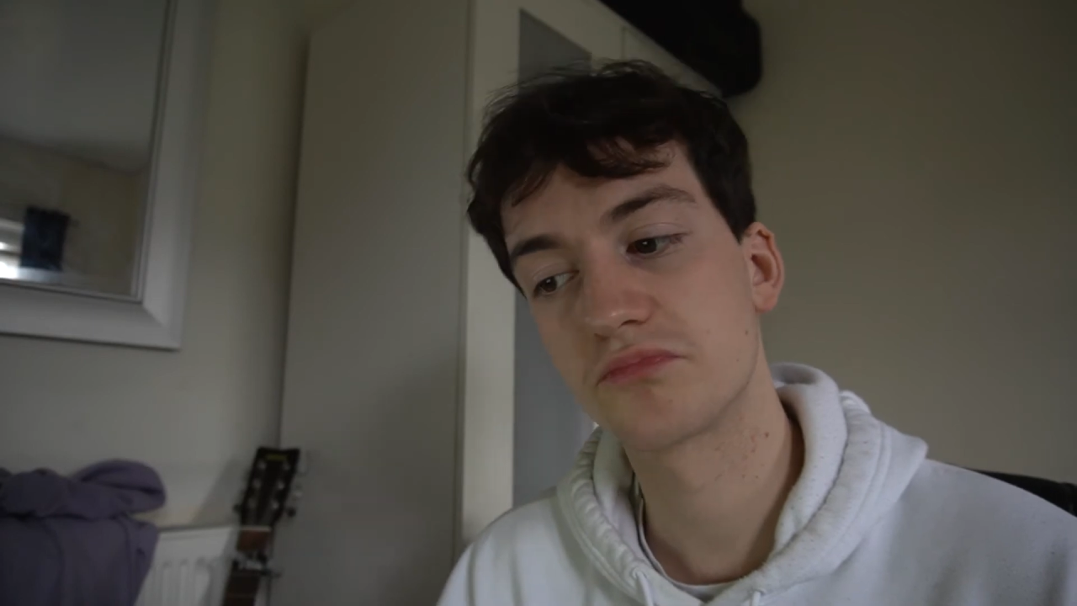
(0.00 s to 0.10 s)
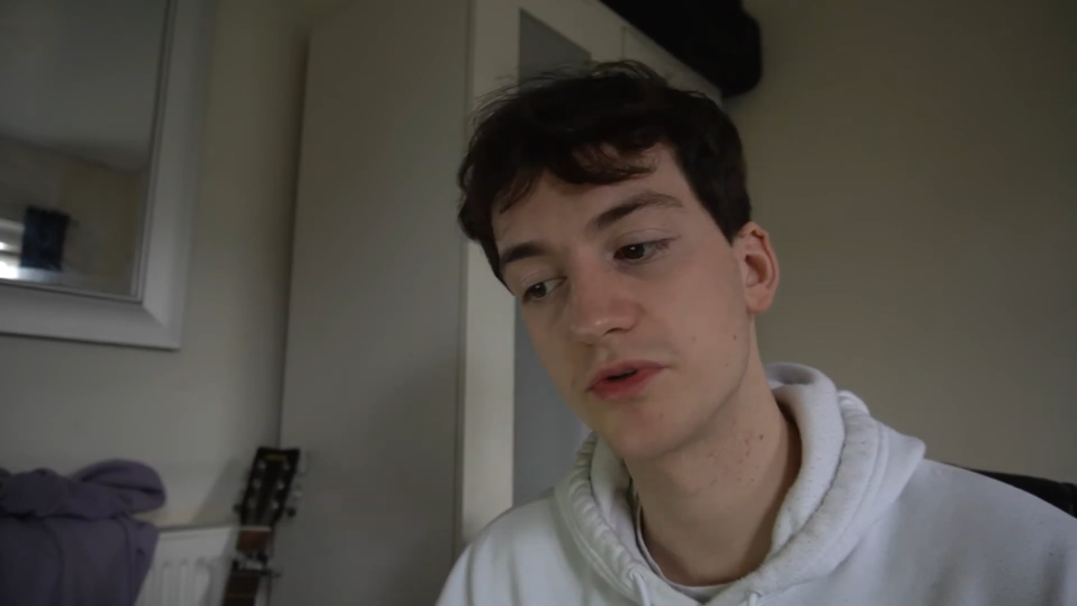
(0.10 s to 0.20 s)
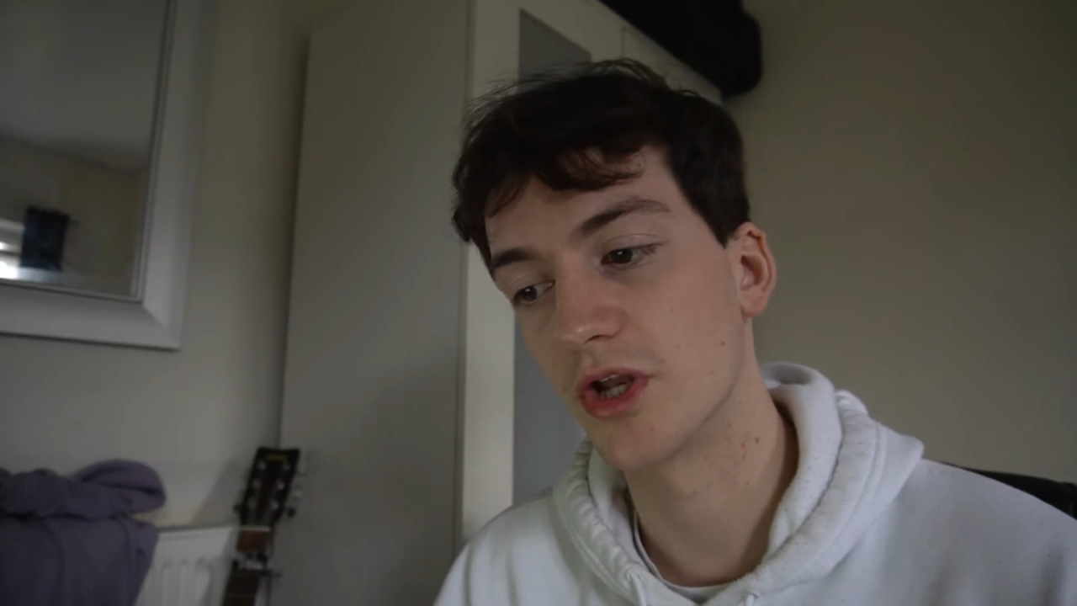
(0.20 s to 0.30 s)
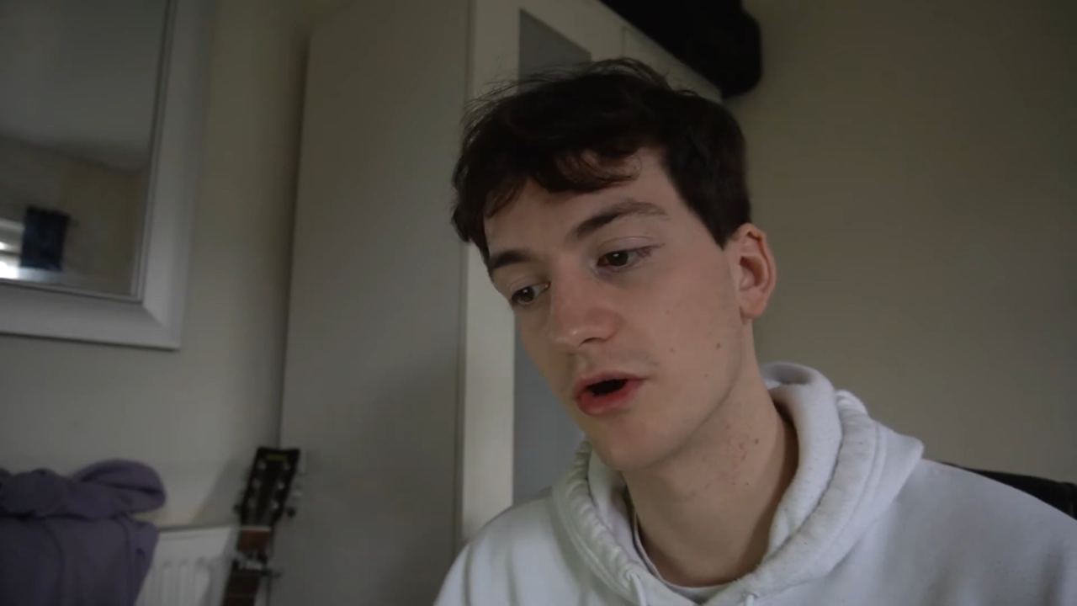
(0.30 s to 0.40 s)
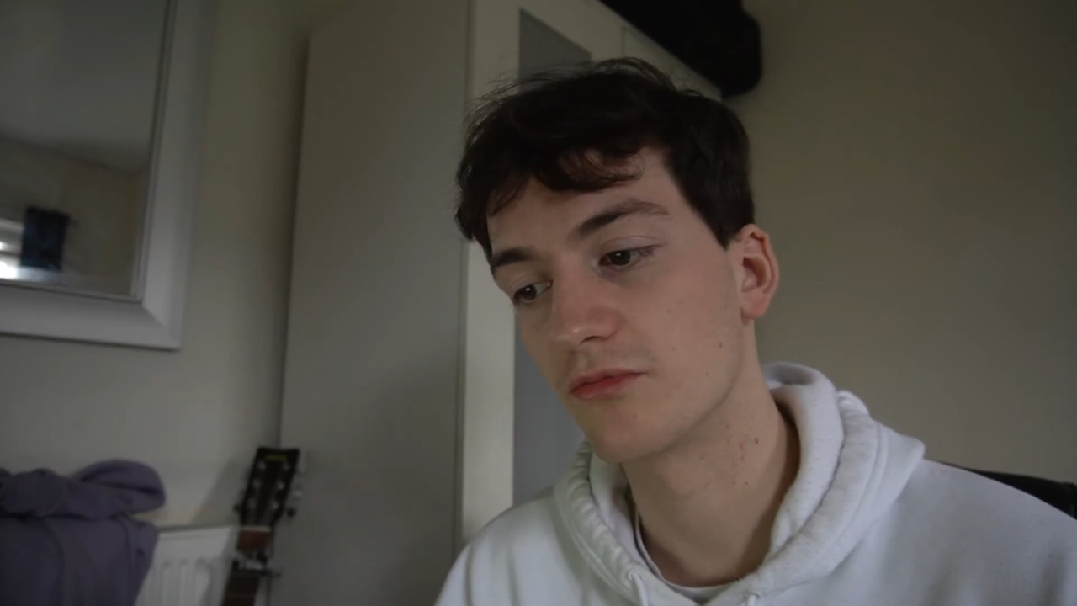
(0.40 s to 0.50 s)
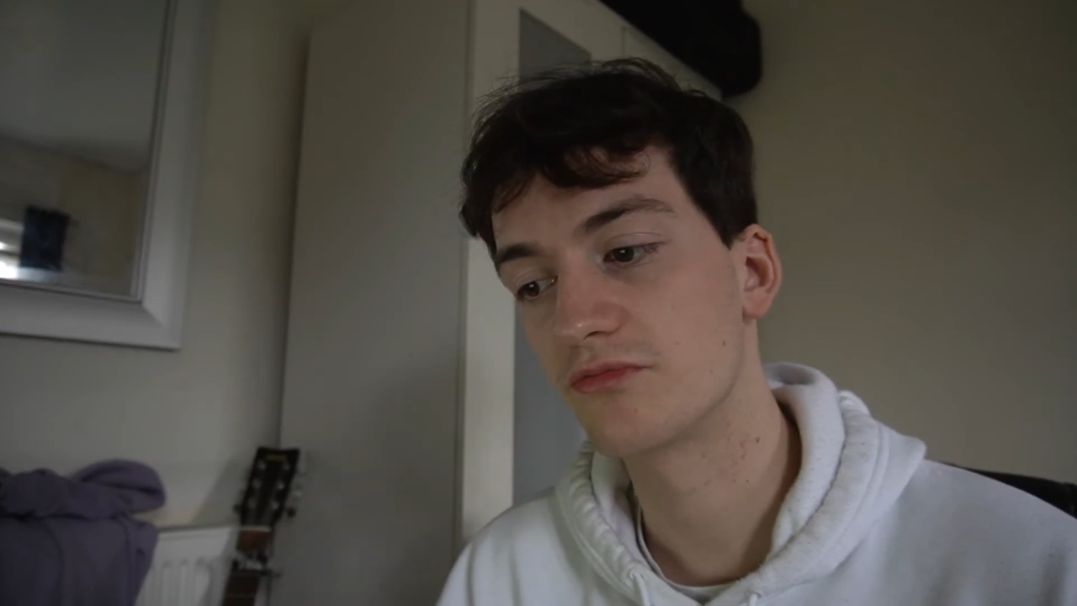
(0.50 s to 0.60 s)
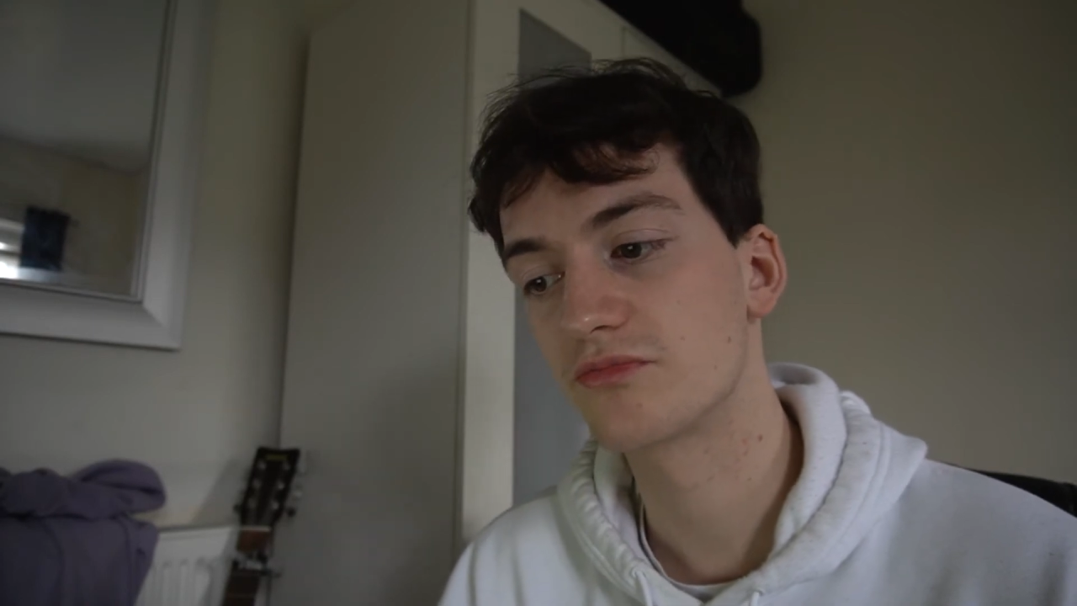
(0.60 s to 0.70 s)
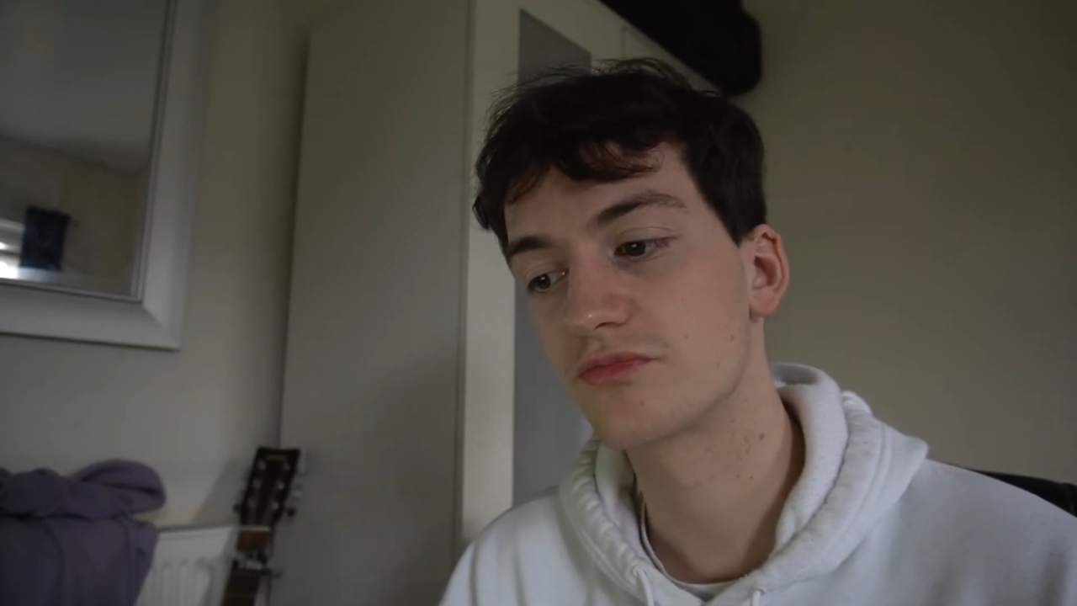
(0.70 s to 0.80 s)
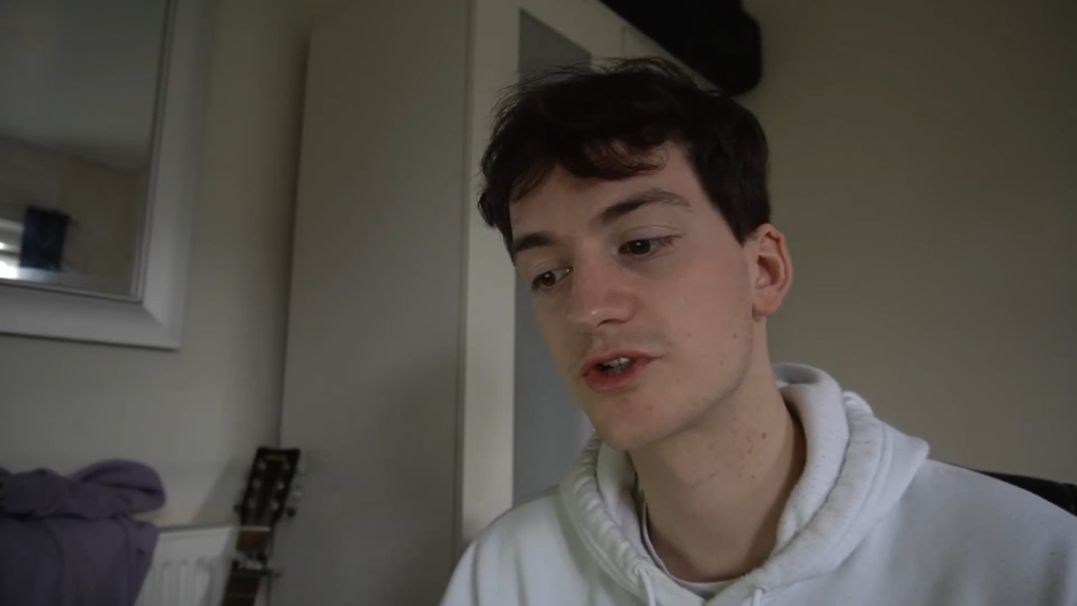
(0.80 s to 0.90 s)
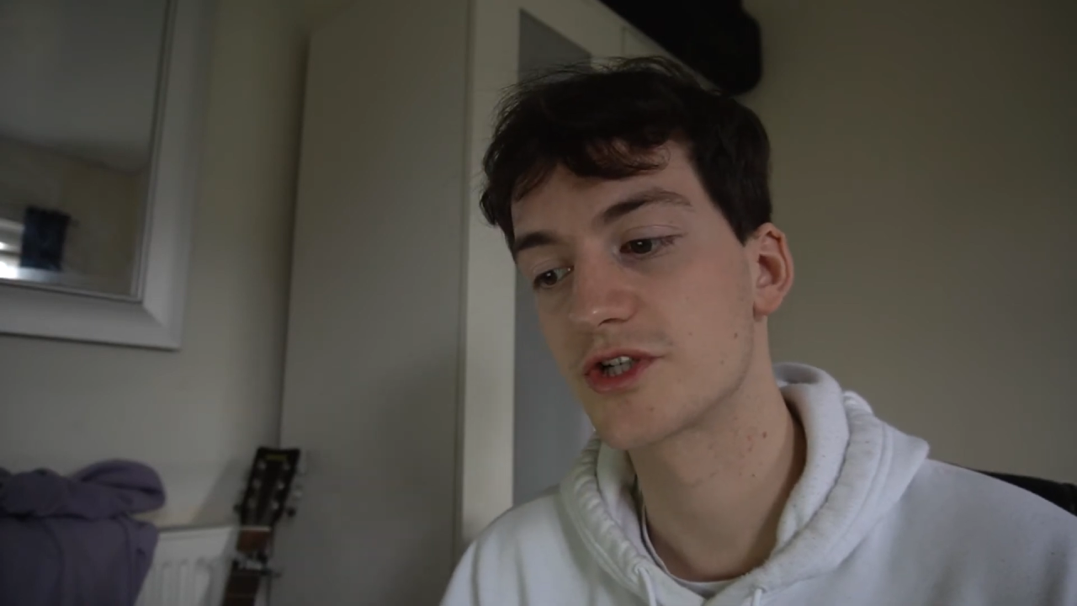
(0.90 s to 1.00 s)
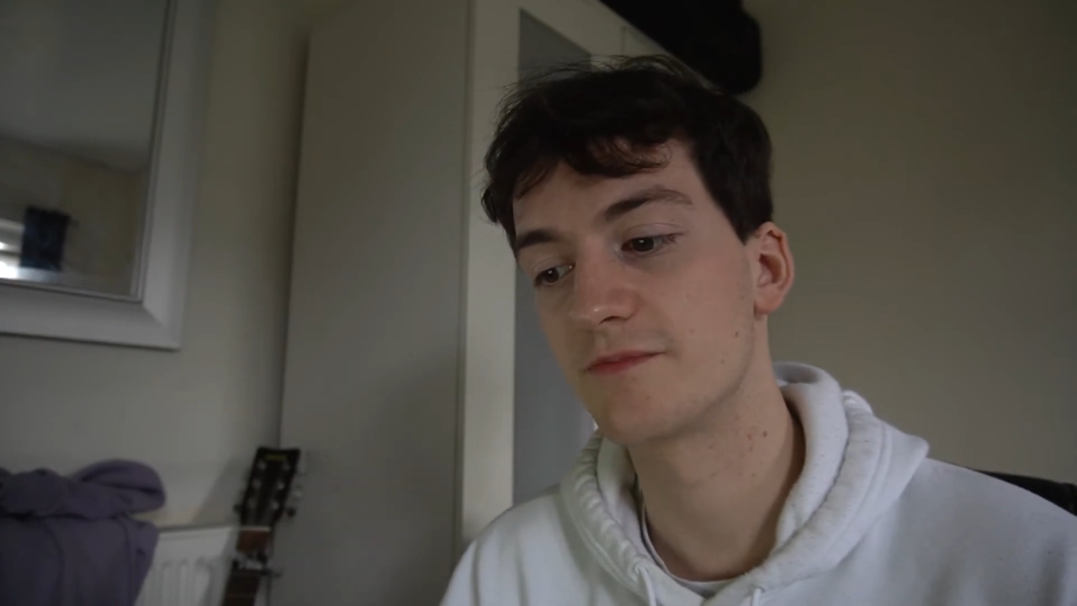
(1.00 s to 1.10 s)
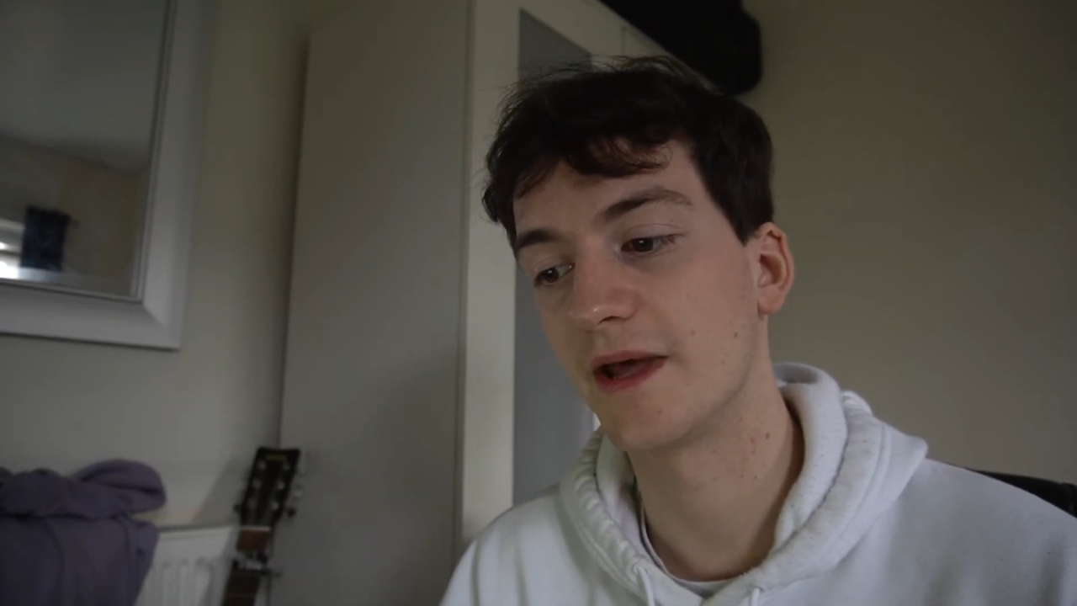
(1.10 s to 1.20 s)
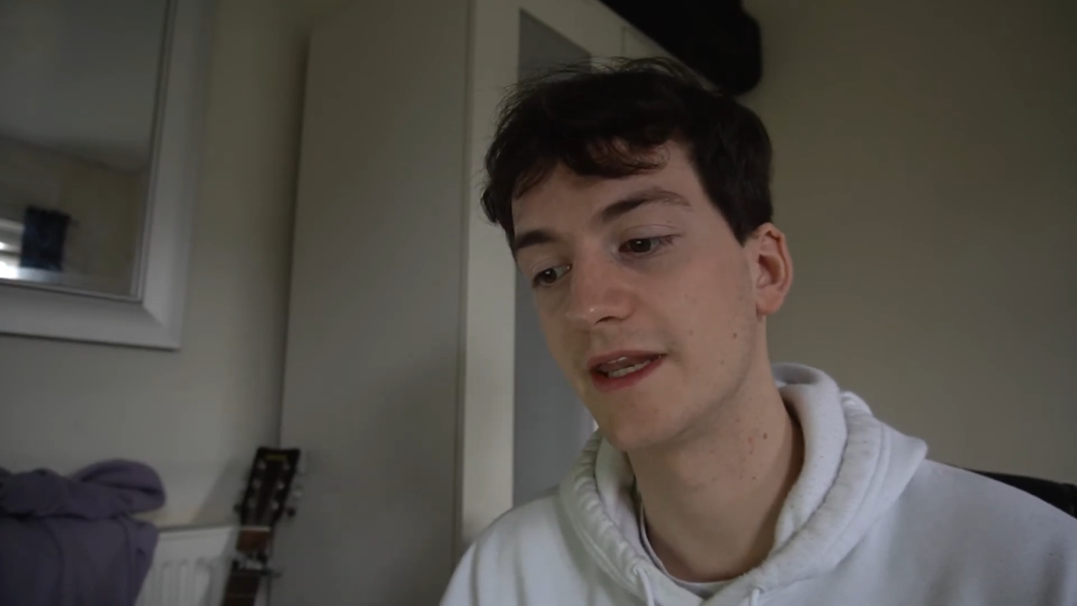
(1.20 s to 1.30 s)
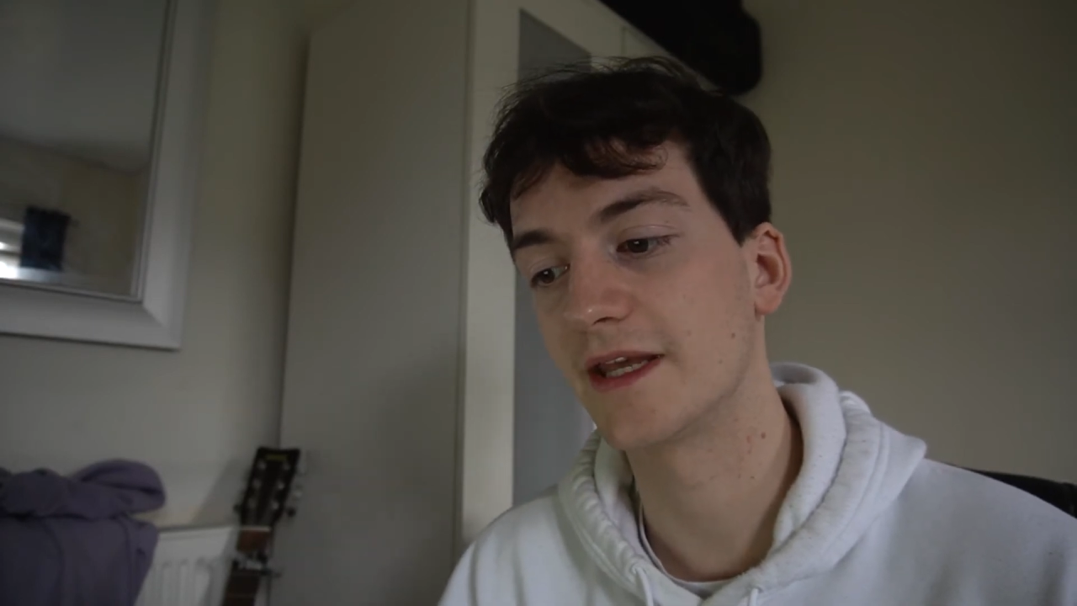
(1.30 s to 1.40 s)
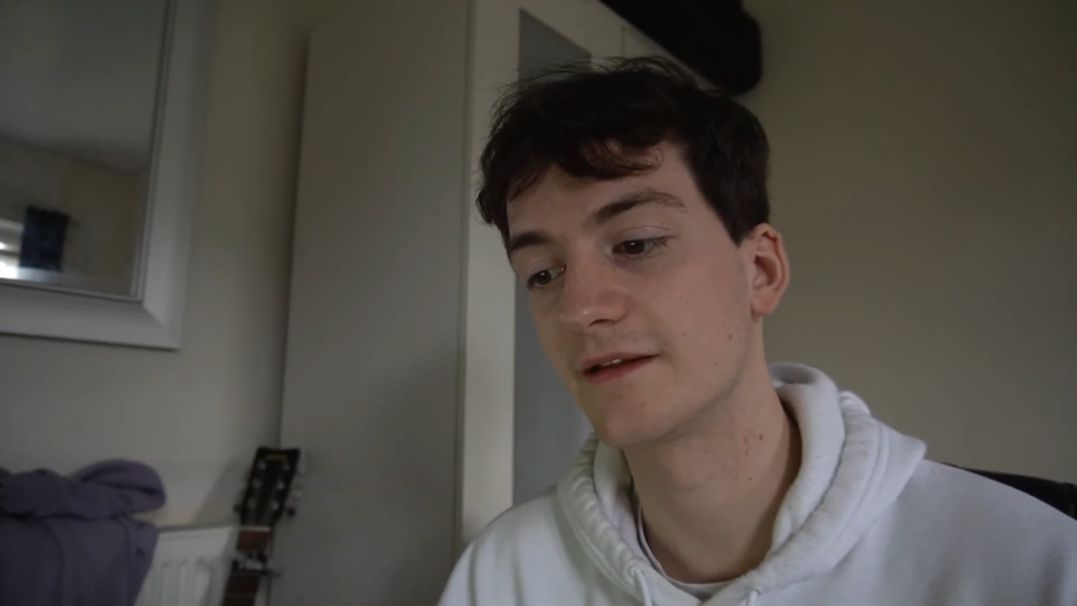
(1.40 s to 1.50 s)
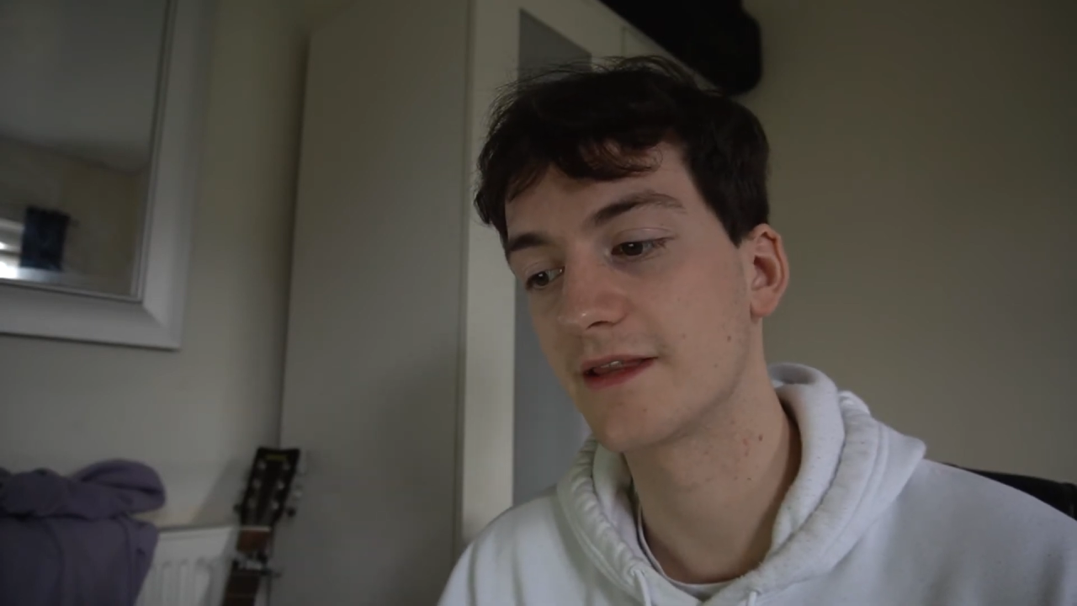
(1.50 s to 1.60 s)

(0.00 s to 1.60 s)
you know, suspending